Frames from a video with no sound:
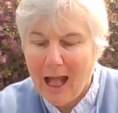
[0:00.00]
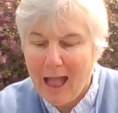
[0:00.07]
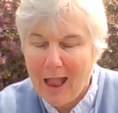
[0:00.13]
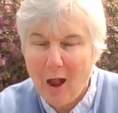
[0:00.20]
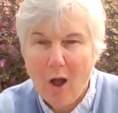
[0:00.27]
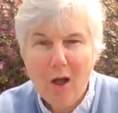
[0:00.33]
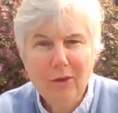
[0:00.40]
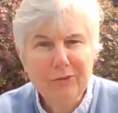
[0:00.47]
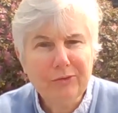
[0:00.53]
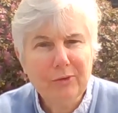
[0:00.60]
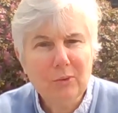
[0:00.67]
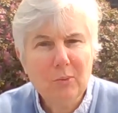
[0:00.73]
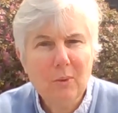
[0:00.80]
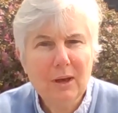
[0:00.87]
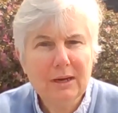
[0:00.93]
I've
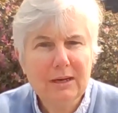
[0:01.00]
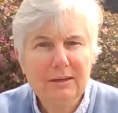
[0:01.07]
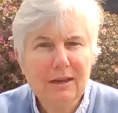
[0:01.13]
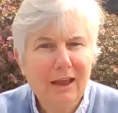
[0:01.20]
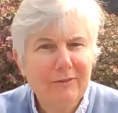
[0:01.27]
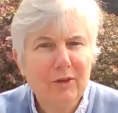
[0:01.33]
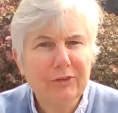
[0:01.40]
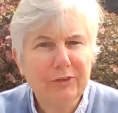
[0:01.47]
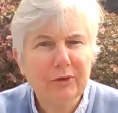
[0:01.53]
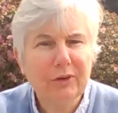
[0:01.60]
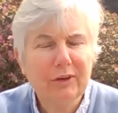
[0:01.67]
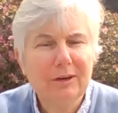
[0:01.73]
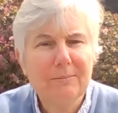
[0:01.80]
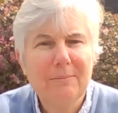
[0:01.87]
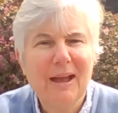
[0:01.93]
also
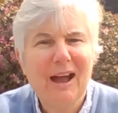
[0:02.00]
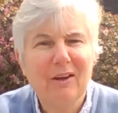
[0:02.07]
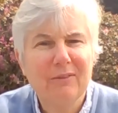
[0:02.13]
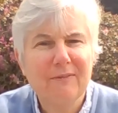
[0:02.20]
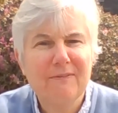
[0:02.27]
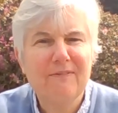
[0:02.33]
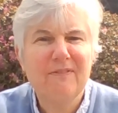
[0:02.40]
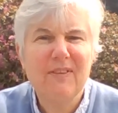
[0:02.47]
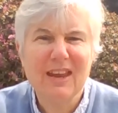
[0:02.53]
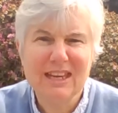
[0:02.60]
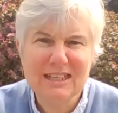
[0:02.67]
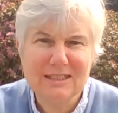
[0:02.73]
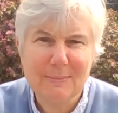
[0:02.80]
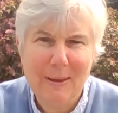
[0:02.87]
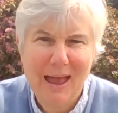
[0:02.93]
heard about
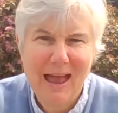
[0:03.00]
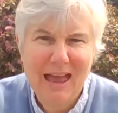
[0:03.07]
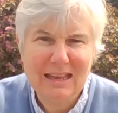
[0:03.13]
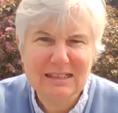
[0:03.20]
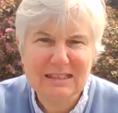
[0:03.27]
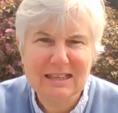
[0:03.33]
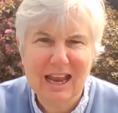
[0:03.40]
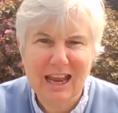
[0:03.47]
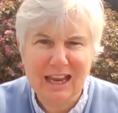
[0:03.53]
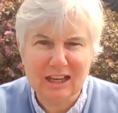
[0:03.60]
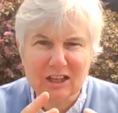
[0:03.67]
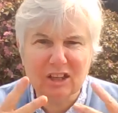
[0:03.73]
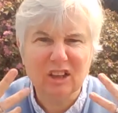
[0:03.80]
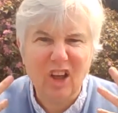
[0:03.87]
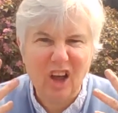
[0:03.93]
face masks
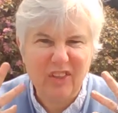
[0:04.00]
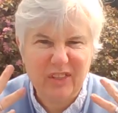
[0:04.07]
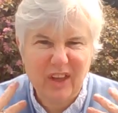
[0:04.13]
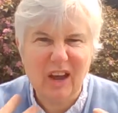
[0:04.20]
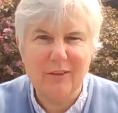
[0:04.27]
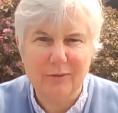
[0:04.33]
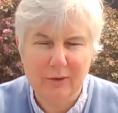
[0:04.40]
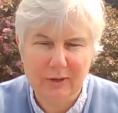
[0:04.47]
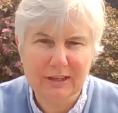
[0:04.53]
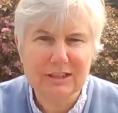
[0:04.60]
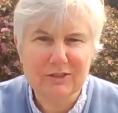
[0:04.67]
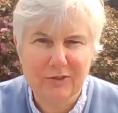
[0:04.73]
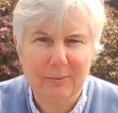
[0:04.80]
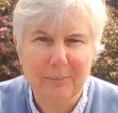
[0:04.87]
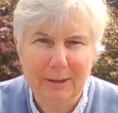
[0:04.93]
and cloth
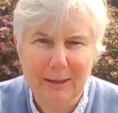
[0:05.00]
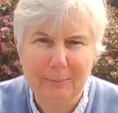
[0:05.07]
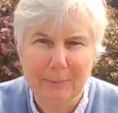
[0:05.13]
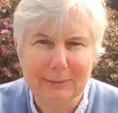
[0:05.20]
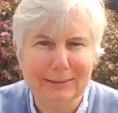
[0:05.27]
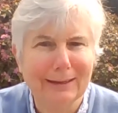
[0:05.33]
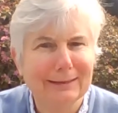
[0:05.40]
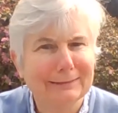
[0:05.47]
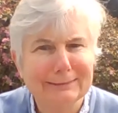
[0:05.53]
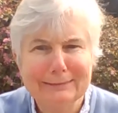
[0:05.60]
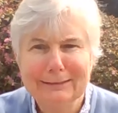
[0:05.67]
coverings from people, like,